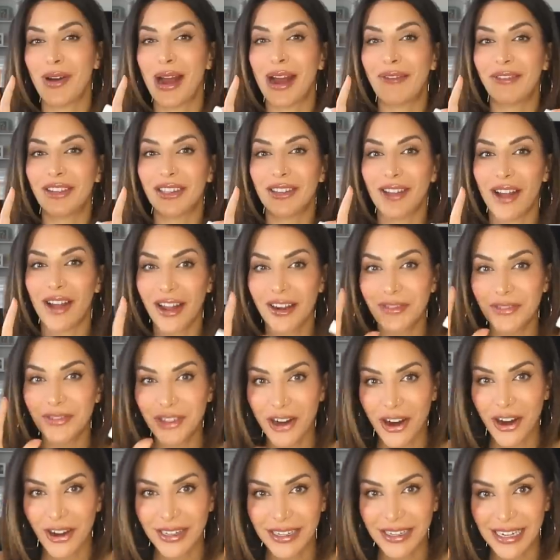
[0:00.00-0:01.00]
have a lot of
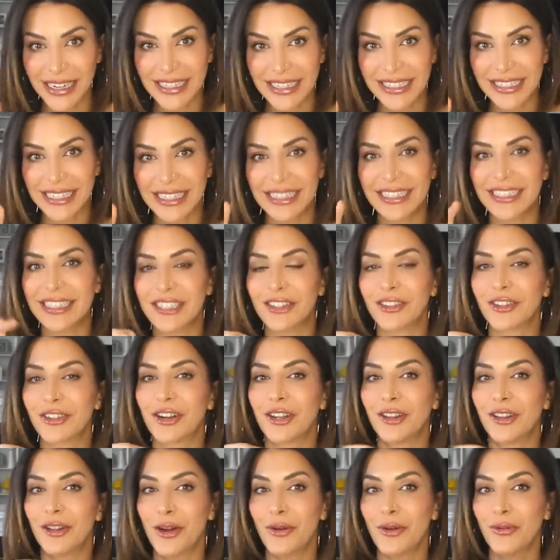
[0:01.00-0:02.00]
darkness, concealer
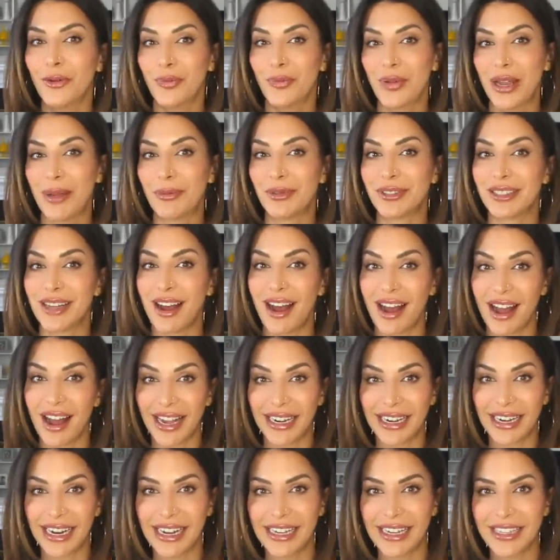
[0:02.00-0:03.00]
alone won't be able to
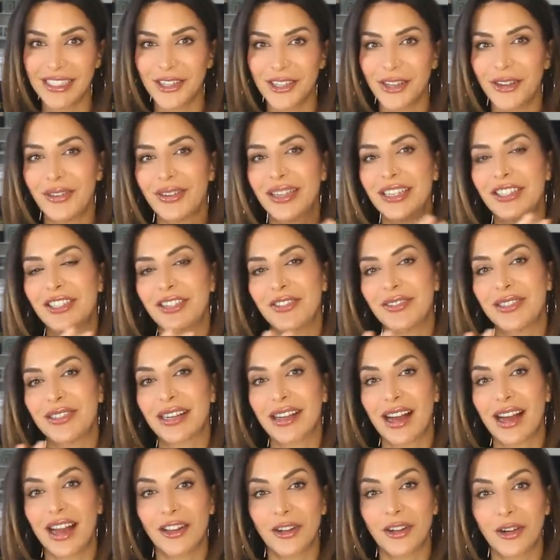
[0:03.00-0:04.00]
hide it, so you need to use
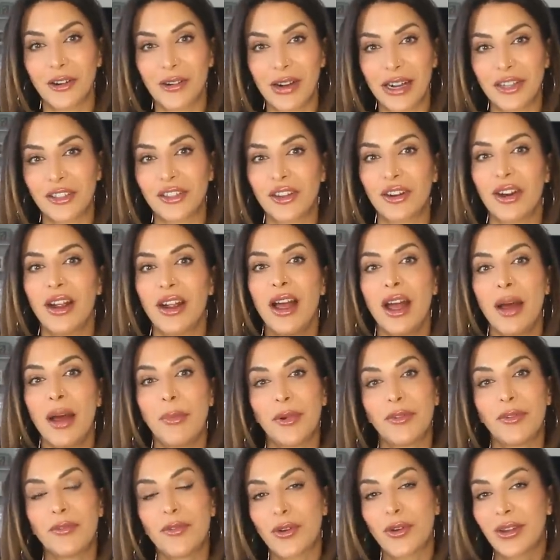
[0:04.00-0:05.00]
a color corrector
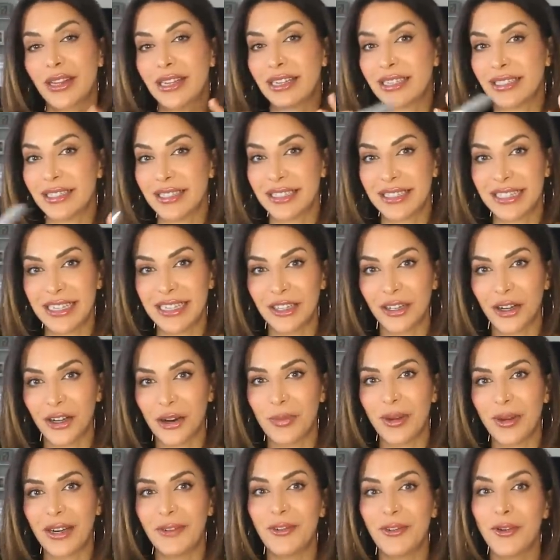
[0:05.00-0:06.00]
before the
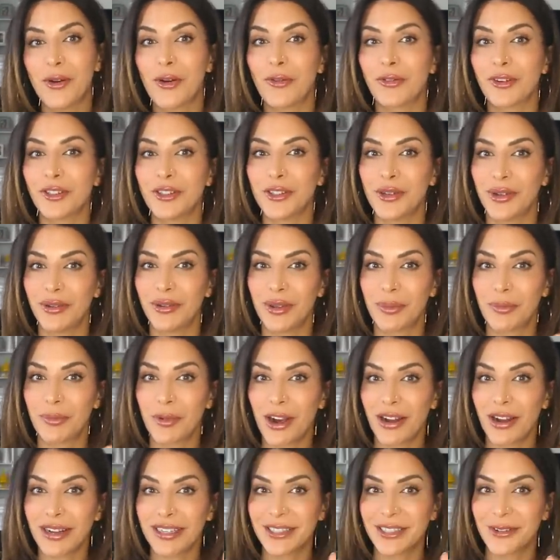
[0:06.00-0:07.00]
concealer. But if you overdo it with
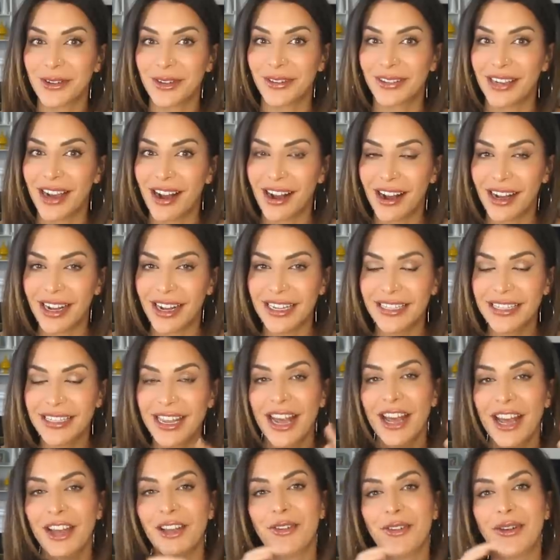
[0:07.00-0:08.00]
products around the eyes,
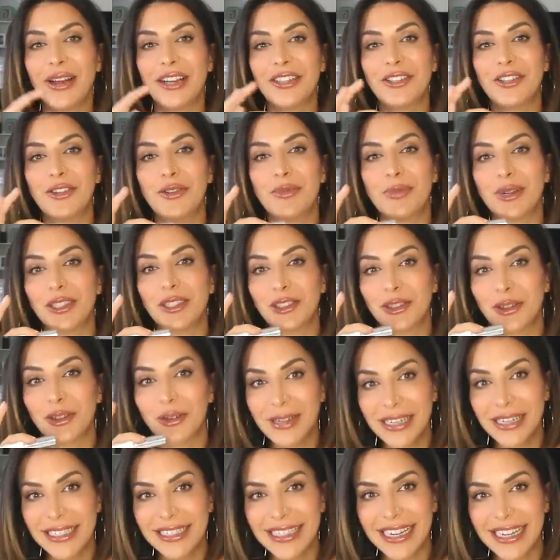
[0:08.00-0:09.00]
you get too much
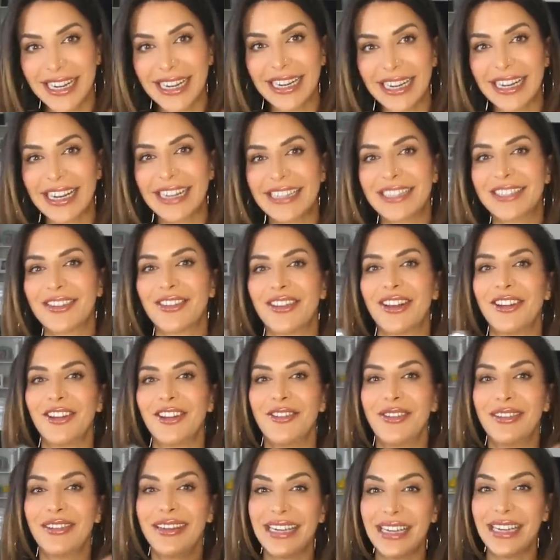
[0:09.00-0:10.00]
creasing, and so then
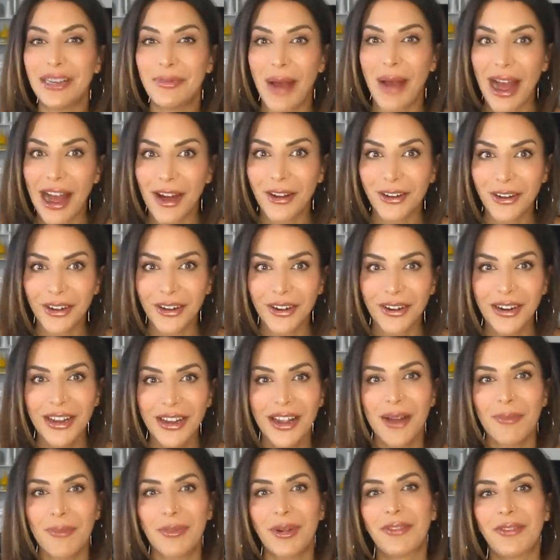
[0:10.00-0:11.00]
you need powder.
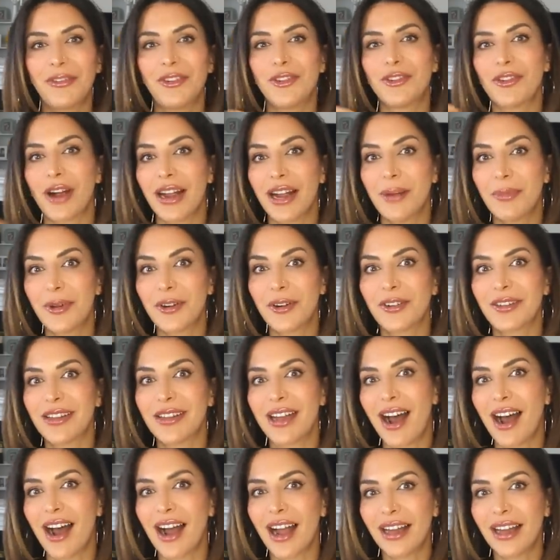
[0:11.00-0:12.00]
But if you dry up under
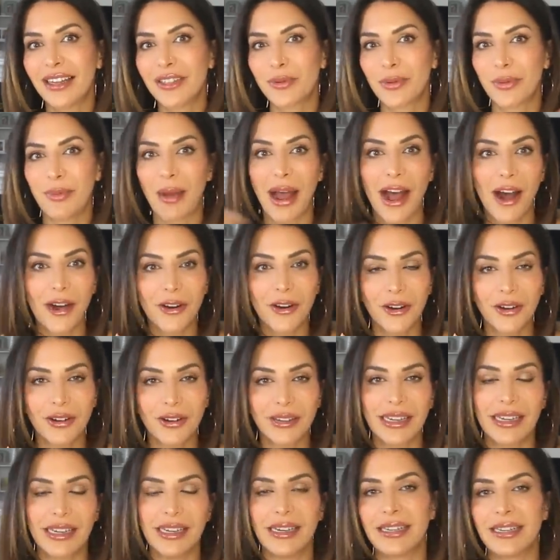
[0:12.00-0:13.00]
the eyes with powder,
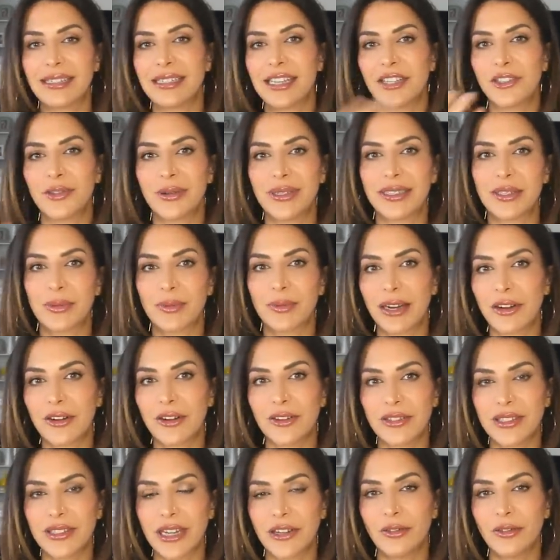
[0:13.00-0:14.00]
then it accentuates the
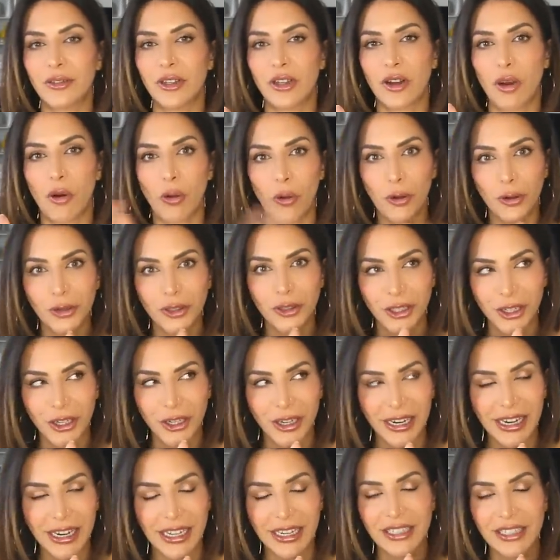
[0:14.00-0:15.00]
wrinkles and you look
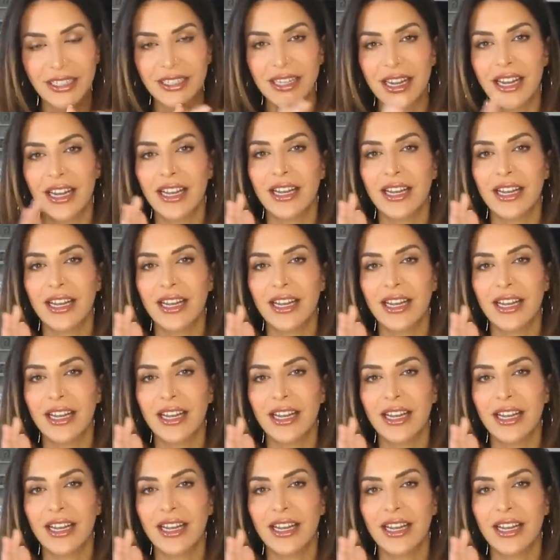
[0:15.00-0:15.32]
older. It is